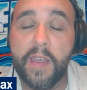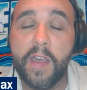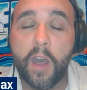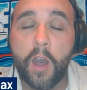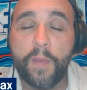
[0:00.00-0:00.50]

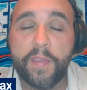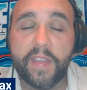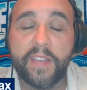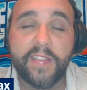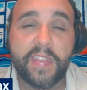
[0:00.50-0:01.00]
Always
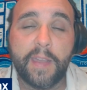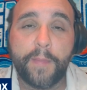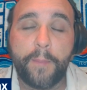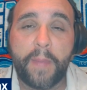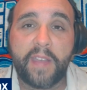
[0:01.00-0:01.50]
nice to think
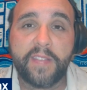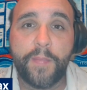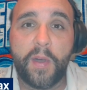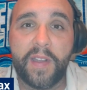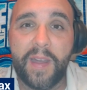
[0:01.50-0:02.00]
about
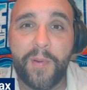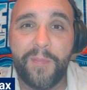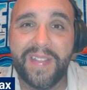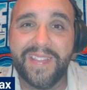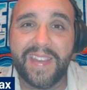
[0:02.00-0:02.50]
basketball a couple
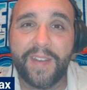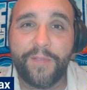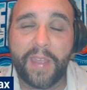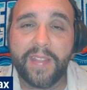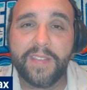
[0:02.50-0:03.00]
months in
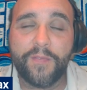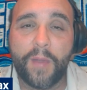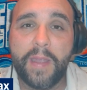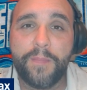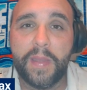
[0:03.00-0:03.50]
advance,
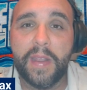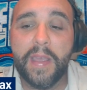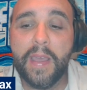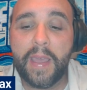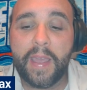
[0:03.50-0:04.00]
right? But
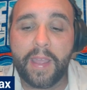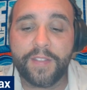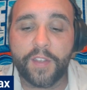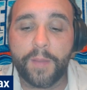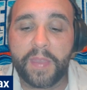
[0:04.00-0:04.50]
it's
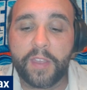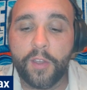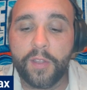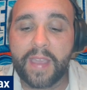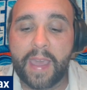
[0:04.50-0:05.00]
going to be
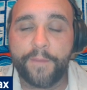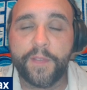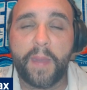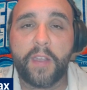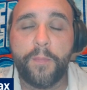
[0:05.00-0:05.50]
good to have
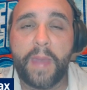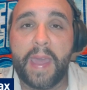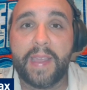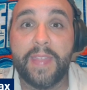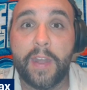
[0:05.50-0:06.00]
DeMichael
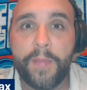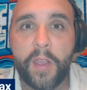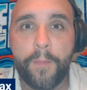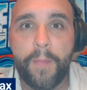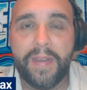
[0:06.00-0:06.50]
back, and that'll be
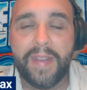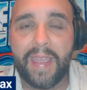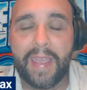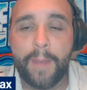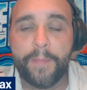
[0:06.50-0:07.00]
our
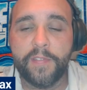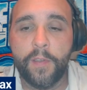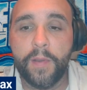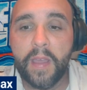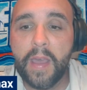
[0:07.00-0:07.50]
Monday
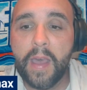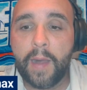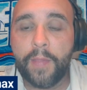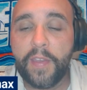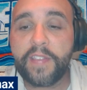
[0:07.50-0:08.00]
episode.
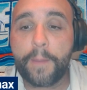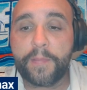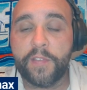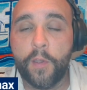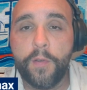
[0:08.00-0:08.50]
On this
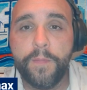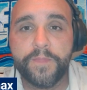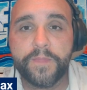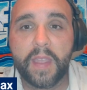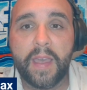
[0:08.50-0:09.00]
episode,
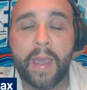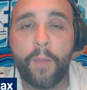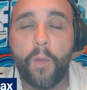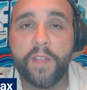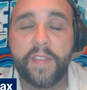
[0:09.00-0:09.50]
I
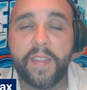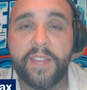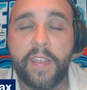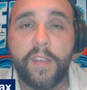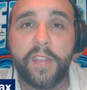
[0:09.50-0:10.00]
want to
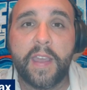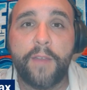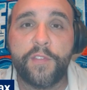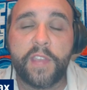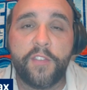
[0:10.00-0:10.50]
continue the
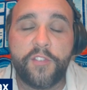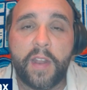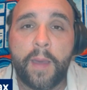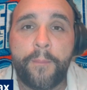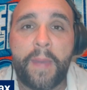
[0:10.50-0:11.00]
conversation
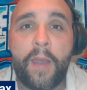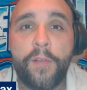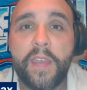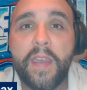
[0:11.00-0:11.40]
about